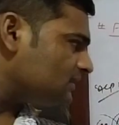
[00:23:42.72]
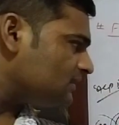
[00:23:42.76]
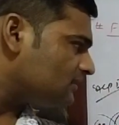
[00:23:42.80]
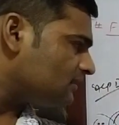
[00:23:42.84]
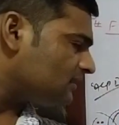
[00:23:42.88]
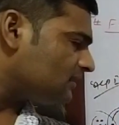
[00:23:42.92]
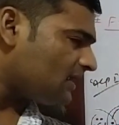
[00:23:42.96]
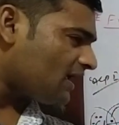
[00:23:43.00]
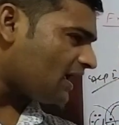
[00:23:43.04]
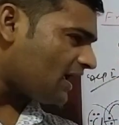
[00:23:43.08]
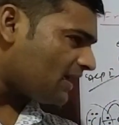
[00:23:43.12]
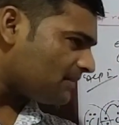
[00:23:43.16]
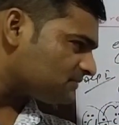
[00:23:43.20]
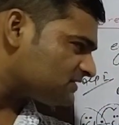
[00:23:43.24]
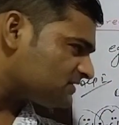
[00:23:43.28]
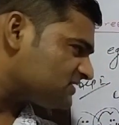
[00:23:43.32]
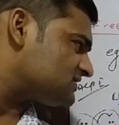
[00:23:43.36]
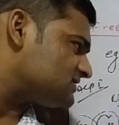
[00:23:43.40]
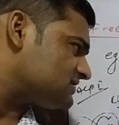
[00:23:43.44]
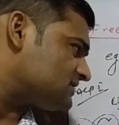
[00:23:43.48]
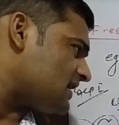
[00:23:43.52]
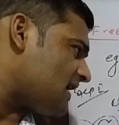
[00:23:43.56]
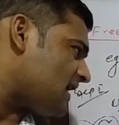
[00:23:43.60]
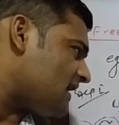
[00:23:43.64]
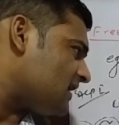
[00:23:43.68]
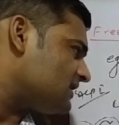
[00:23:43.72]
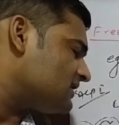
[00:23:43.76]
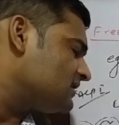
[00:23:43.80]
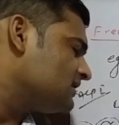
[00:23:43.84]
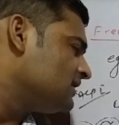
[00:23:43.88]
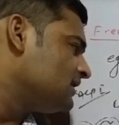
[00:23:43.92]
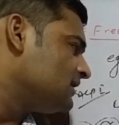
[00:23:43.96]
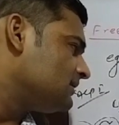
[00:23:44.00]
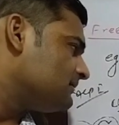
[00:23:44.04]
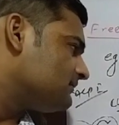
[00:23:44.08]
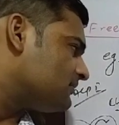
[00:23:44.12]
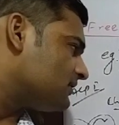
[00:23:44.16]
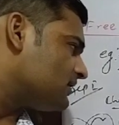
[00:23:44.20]
radical
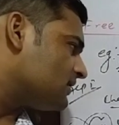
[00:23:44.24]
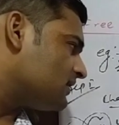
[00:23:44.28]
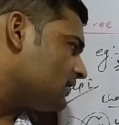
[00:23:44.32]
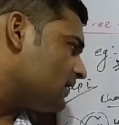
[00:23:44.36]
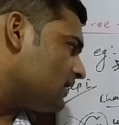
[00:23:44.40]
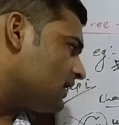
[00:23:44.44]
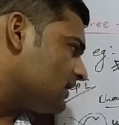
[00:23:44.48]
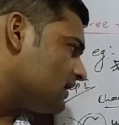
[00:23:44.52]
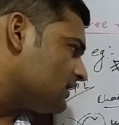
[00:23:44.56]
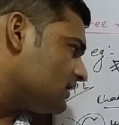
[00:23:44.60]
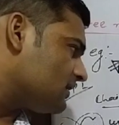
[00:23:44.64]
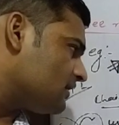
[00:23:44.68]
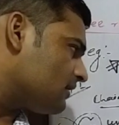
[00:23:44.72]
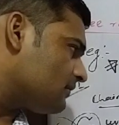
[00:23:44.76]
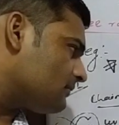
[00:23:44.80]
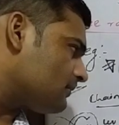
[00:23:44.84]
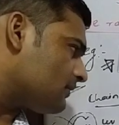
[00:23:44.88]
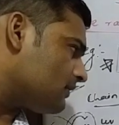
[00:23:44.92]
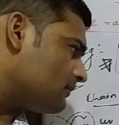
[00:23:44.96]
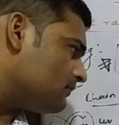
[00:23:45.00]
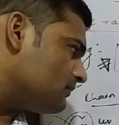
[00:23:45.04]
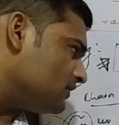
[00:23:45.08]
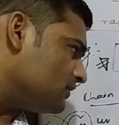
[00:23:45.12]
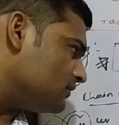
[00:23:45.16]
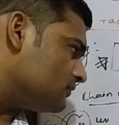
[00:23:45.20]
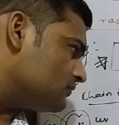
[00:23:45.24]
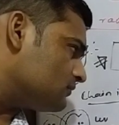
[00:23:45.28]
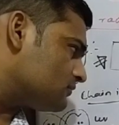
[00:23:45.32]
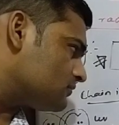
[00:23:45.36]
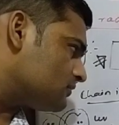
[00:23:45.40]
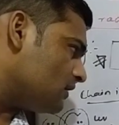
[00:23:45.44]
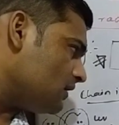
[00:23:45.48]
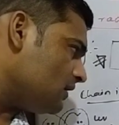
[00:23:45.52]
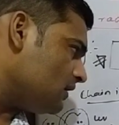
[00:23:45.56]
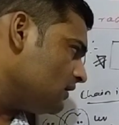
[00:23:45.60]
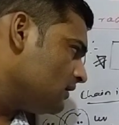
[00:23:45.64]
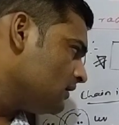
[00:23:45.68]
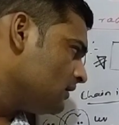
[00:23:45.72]
abstract free radical from
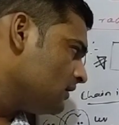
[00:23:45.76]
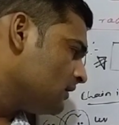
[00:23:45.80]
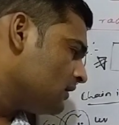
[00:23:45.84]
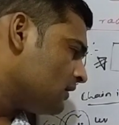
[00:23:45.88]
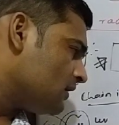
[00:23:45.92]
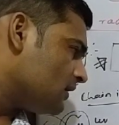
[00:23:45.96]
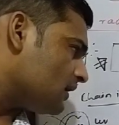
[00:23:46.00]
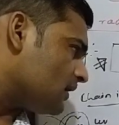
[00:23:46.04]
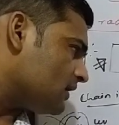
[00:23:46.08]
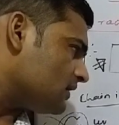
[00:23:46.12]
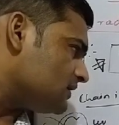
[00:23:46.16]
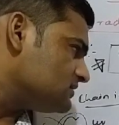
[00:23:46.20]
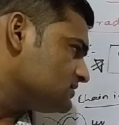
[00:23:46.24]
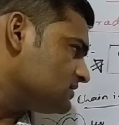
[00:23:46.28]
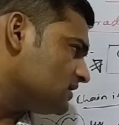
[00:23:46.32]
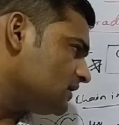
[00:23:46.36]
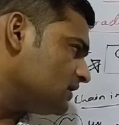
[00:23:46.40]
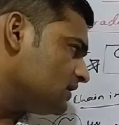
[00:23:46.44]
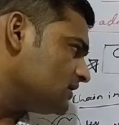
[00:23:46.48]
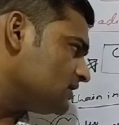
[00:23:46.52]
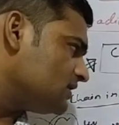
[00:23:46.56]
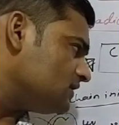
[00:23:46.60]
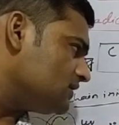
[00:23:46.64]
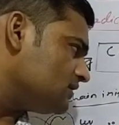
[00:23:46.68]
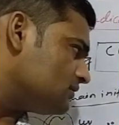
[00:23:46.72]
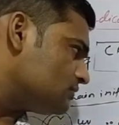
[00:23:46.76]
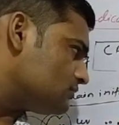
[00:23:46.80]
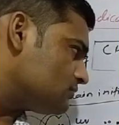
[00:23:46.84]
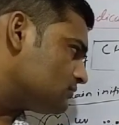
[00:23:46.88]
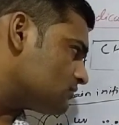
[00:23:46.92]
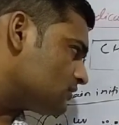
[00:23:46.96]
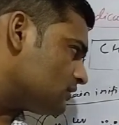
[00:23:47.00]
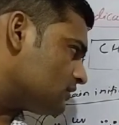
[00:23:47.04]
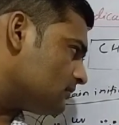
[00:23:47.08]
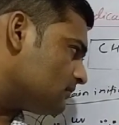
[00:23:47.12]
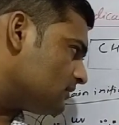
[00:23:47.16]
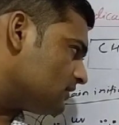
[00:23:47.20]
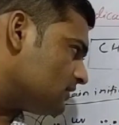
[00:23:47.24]
neutral, result in
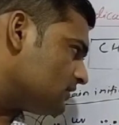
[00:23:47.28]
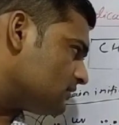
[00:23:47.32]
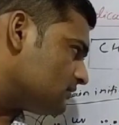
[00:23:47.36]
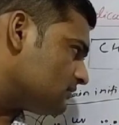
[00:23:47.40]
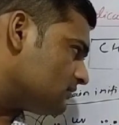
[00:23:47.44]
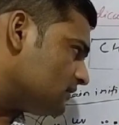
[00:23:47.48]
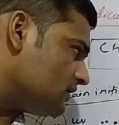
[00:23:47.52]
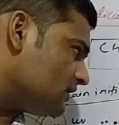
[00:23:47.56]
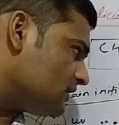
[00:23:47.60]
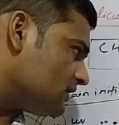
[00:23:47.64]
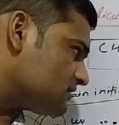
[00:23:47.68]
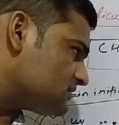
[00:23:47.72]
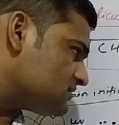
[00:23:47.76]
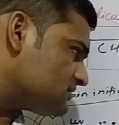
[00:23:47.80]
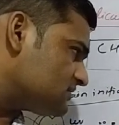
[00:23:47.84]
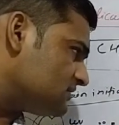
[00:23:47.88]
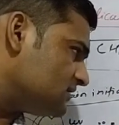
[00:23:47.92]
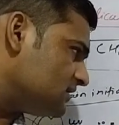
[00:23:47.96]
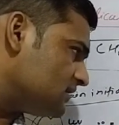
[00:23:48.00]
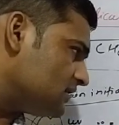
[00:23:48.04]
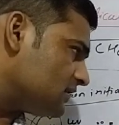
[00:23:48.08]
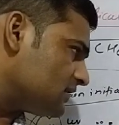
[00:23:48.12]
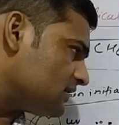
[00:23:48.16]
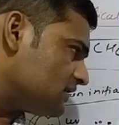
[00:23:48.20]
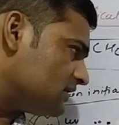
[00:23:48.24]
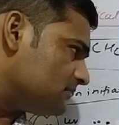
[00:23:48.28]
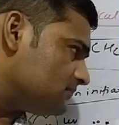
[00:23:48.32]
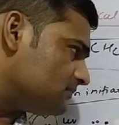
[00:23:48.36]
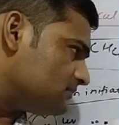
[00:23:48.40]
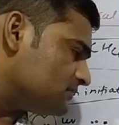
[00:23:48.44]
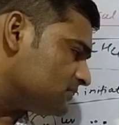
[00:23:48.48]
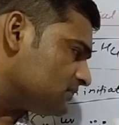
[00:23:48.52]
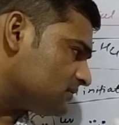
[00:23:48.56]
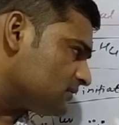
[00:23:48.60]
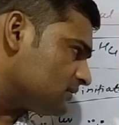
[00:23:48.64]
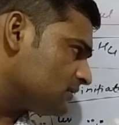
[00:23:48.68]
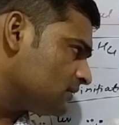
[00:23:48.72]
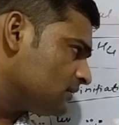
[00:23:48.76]
neutral molecule. Here Cl
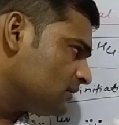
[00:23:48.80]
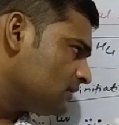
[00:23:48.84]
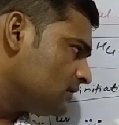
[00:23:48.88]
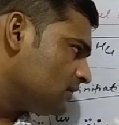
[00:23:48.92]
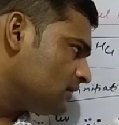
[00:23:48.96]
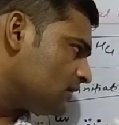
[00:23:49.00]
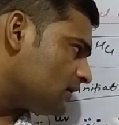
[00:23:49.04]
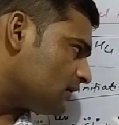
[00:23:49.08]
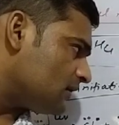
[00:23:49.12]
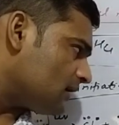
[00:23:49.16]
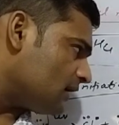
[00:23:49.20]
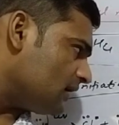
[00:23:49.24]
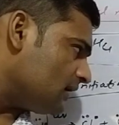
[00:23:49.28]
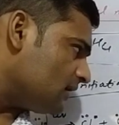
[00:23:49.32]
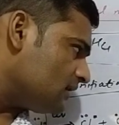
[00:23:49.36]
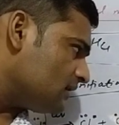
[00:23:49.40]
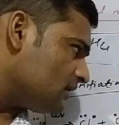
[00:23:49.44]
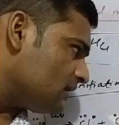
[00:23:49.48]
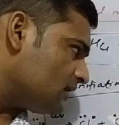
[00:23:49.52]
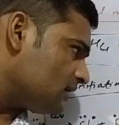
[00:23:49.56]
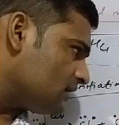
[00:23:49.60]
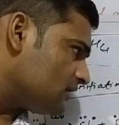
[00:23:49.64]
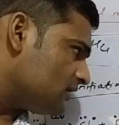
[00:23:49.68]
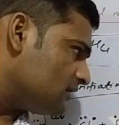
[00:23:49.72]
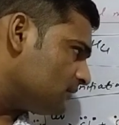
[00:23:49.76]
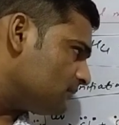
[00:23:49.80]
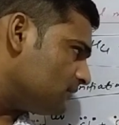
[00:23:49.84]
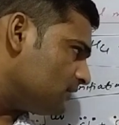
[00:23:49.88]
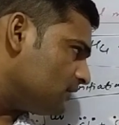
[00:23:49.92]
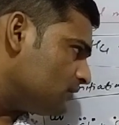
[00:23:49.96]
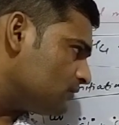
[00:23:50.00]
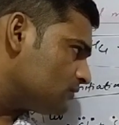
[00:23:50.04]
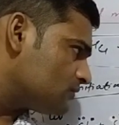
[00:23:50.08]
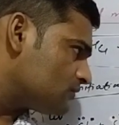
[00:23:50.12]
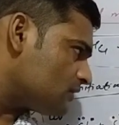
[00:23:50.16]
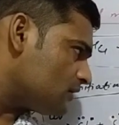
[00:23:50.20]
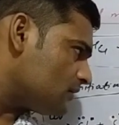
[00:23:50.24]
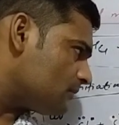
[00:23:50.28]
give radical
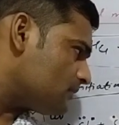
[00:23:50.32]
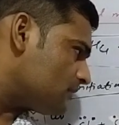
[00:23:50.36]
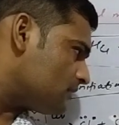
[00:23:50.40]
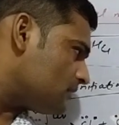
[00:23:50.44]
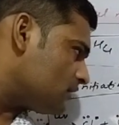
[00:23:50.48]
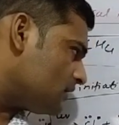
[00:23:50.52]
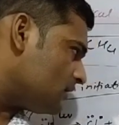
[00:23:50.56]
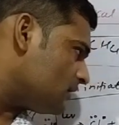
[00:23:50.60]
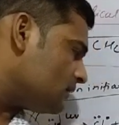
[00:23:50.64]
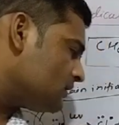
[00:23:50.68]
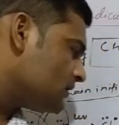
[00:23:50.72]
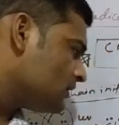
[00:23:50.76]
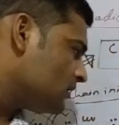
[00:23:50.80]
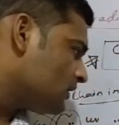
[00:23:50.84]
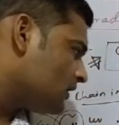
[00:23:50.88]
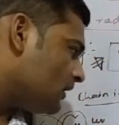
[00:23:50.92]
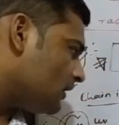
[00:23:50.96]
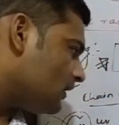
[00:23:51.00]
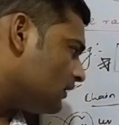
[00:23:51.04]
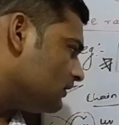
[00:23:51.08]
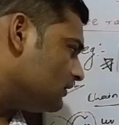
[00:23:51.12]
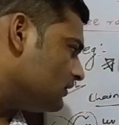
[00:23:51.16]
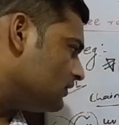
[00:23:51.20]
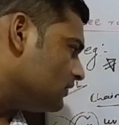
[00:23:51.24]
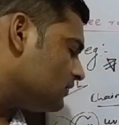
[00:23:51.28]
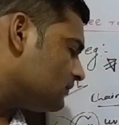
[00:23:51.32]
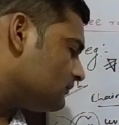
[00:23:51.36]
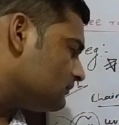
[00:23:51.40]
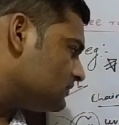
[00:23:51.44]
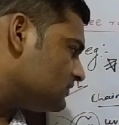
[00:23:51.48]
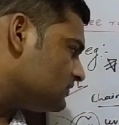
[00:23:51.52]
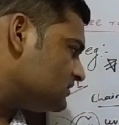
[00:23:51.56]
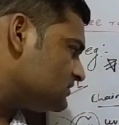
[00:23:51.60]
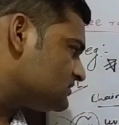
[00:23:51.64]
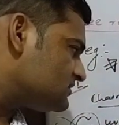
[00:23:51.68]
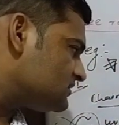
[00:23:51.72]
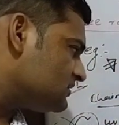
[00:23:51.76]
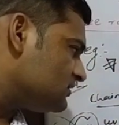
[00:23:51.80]
give neutral product, and
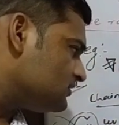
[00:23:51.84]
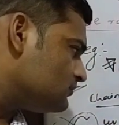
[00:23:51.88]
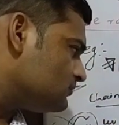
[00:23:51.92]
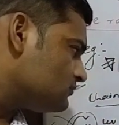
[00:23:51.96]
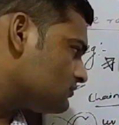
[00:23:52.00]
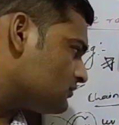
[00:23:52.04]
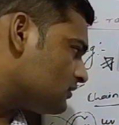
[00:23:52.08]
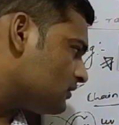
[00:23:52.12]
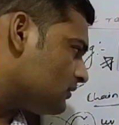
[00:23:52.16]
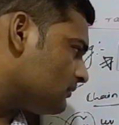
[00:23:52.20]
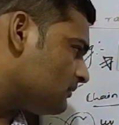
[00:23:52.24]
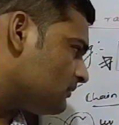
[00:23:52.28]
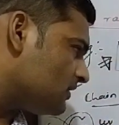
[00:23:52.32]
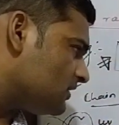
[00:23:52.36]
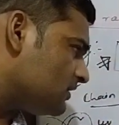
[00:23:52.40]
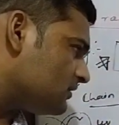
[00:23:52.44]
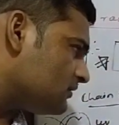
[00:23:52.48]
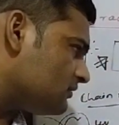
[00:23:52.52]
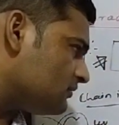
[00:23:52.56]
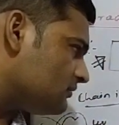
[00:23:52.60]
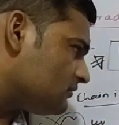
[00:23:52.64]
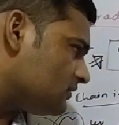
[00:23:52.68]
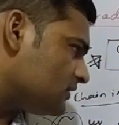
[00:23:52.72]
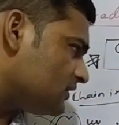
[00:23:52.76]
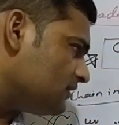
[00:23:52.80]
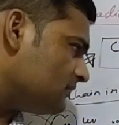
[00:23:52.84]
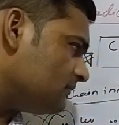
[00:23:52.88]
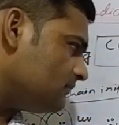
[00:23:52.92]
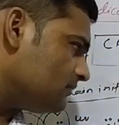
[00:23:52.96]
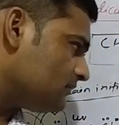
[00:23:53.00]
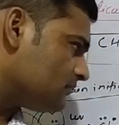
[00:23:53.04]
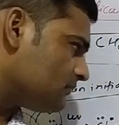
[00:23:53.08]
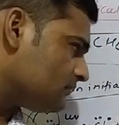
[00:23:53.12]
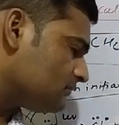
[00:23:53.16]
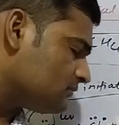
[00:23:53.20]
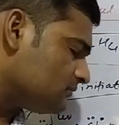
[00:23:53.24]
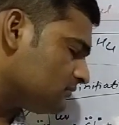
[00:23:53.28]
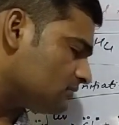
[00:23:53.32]
this neutral molecule
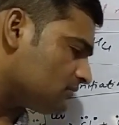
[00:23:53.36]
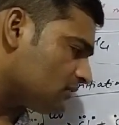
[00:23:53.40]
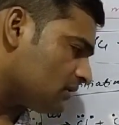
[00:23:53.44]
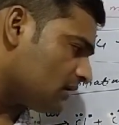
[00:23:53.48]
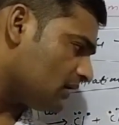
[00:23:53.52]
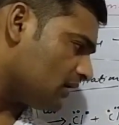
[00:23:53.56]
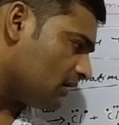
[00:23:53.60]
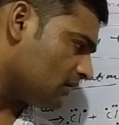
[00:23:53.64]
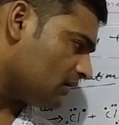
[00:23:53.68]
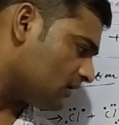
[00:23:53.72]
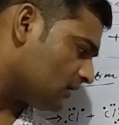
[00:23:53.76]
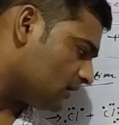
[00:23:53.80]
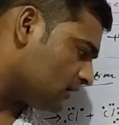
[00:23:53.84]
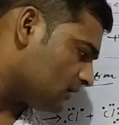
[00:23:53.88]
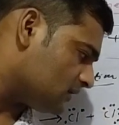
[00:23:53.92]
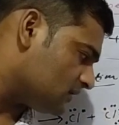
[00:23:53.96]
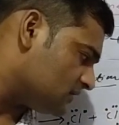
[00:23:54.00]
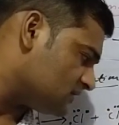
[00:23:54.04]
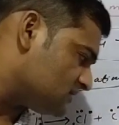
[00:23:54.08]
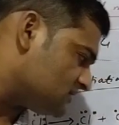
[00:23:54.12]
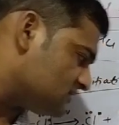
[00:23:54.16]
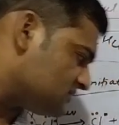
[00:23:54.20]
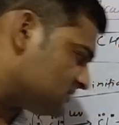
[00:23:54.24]
give radical.